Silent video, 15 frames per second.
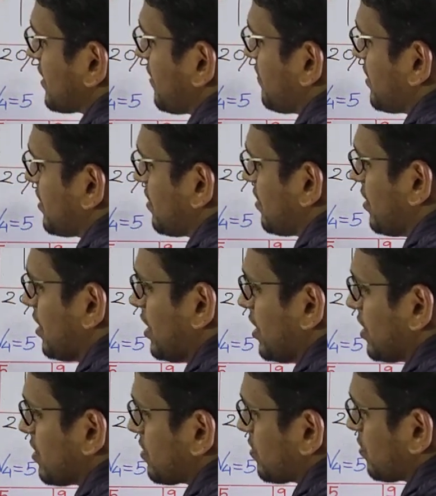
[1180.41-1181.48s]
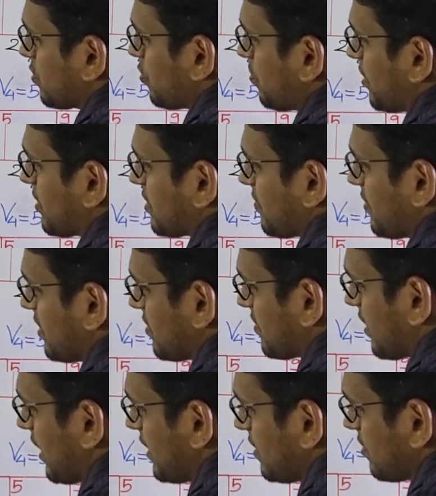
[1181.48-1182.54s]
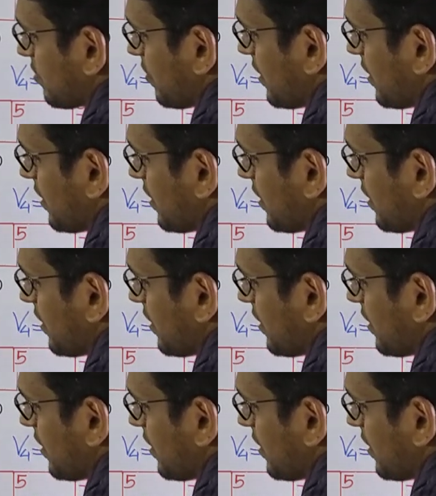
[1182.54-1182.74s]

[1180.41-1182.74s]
7. So 2 plus 7 is 9. So